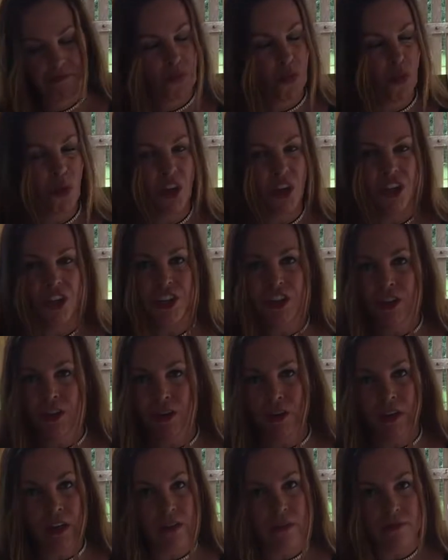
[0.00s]
Wouldn't do
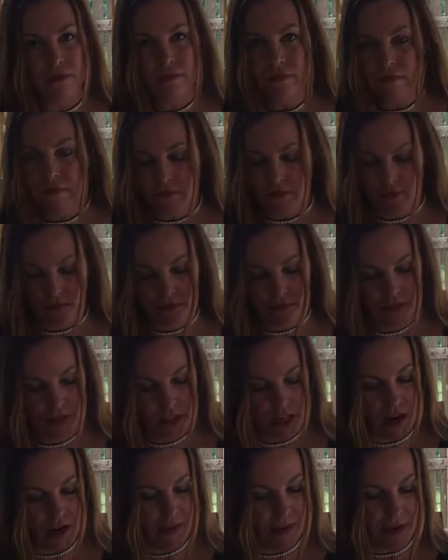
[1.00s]
it.
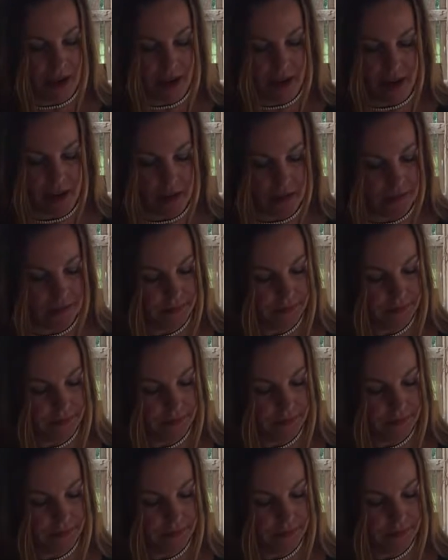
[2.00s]
Don't buy it.